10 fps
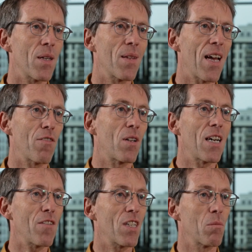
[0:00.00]
and they have a
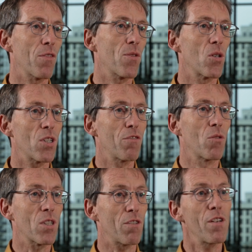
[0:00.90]
lifetime of 30,
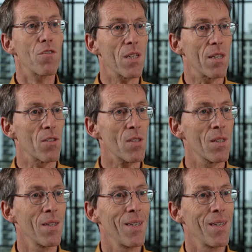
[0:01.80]
40, 50 years.